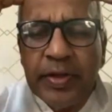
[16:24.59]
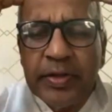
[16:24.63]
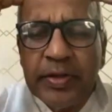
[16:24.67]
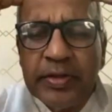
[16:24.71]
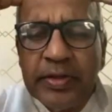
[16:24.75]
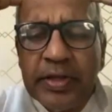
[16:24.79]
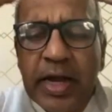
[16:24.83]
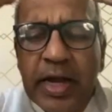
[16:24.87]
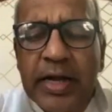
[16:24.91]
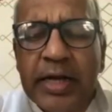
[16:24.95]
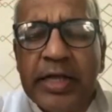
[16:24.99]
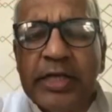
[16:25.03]

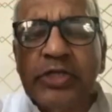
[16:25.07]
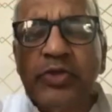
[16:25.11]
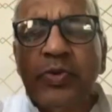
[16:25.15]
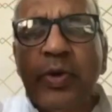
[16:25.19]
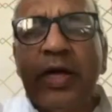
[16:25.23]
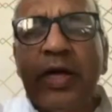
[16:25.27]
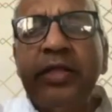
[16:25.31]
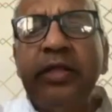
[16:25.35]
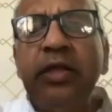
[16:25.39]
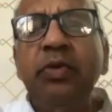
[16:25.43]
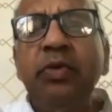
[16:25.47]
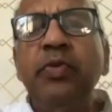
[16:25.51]
That is
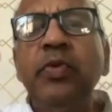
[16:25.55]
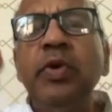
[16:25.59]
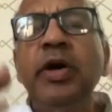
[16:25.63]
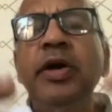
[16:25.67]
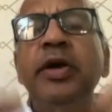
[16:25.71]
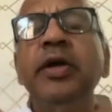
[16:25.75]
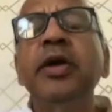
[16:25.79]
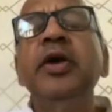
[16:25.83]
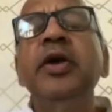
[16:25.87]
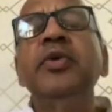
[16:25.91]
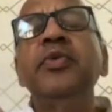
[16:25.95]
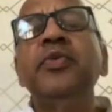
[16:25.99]
why the
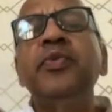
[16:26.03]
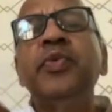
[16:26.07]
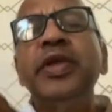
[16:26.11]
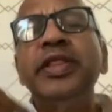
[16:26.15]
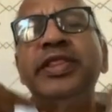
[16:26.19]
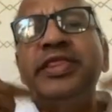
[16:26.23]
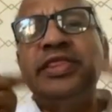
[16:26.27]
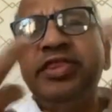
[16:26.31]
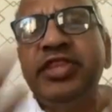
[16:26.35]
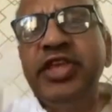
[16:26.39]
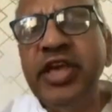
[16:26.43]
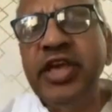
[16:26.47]
word
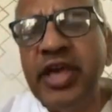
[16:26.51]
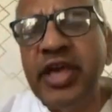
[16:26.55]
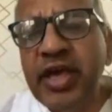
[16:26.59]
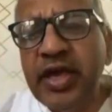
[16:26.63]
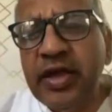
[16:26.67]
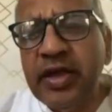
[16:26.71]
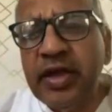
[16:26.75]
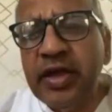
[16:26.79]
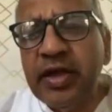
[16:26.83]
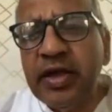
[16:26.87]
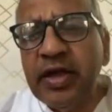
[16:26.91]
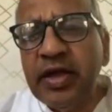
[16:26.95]

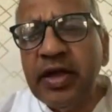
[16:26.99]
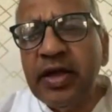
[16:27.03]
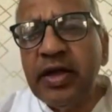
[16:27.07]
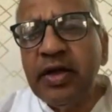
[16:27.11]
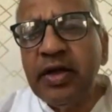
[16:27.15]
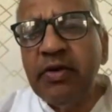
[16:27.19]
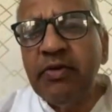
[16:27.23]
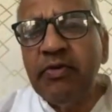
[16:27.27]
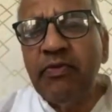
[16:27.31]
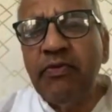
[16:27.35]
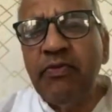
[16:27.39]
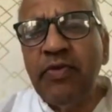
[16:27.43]
vidhi.
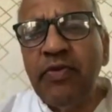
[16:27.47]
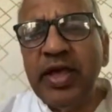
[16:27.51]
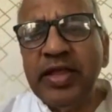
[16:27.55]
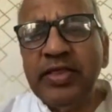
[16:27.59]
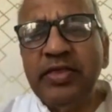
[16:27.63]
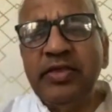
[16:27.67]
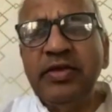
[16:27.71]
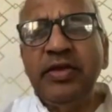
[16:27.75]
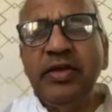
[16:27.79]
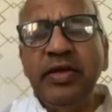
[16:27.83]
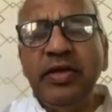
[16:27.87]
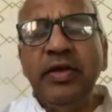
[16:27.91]

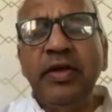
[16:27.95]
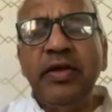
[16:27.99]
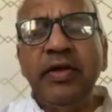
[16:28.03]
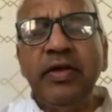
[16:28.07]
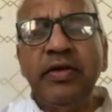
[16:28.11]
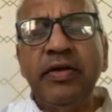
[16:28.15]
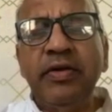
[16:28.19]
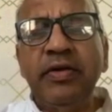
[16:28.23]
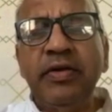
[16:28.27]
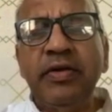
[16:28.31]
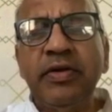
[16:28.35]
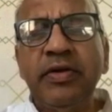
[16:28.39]
Vid
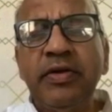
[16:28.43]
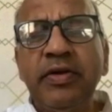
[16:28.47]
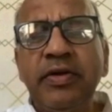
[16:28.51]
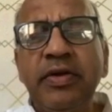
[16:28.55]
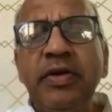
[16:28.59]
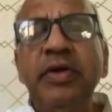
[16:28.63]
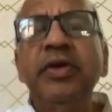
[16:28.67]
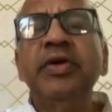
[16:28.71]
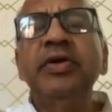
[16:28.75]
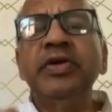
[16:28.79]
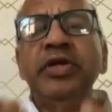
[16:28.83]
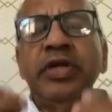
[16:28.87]

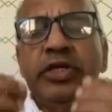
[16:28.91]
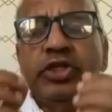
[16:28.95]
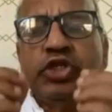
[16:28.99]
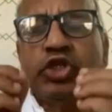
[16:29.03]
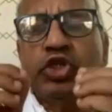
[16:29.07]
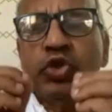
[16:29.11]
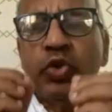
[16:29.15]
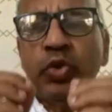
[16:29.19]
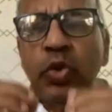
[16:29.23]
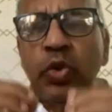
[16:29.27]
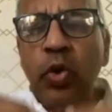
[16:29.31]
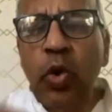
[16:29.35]
is
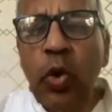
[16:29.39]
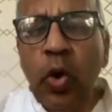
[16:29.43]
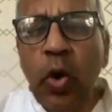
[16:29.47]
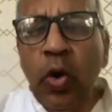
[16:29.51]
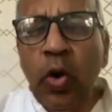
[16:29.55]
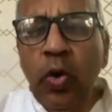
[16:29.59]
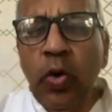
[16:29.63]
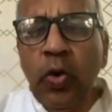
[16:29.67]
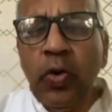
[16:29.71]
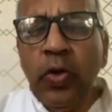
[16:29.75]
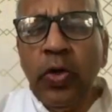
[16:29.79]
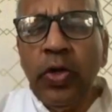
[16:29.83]
to
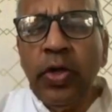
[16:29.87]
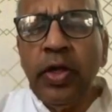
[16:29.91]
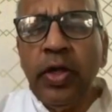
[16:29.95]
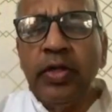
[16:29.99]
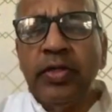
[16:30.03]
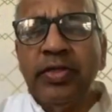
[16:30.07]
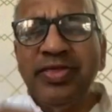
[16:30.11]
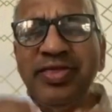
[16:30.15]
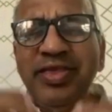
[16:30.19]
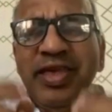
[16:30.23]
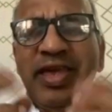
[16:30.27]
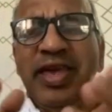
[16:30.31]
know,
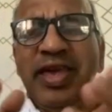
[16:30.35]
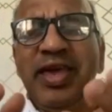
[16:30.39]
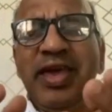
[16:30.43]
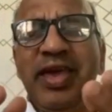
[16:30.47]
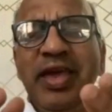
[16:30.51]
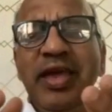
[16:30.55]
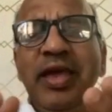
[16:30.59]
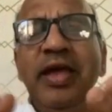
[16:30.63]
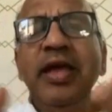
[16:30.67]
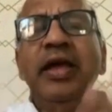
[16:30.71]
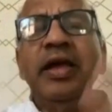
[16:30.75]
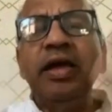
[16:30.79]

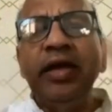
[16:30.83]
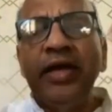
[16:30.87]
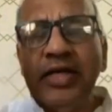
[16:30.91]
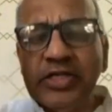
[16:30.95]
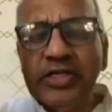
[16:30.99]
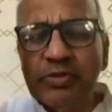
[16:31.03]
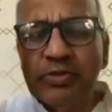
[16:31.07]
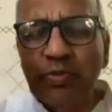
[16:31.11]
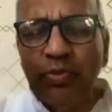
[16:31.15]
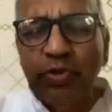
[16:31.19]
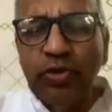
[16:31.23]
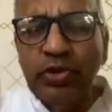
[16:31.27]
dhi
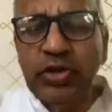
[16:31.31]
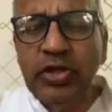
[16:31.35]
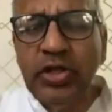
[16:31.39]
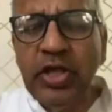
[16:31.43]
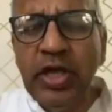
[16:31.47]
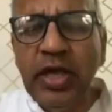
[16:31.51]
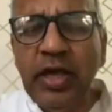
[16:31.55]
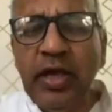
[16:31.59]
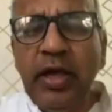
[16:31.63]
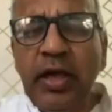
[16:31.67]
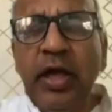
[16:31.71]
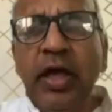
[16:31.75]
is
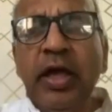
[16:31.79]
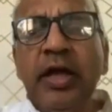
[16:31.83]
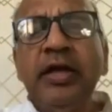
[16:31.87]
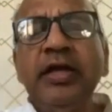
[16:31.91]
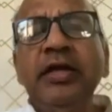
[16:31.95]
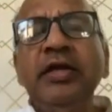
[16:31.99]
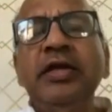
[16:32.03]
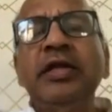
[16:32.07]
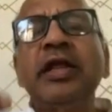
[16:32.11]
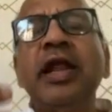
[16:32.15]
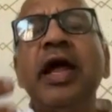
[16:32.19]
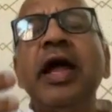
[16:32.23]
buddhi.
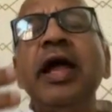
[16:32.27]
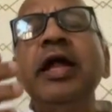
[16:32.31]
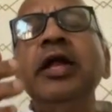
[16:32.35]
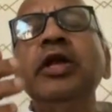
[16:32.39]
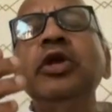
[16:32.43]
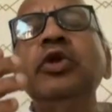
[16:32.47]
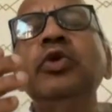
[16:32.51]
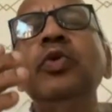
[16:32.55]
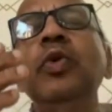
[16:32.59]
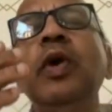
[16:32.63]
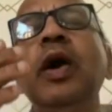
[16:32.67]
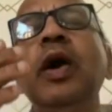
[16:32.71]
Try to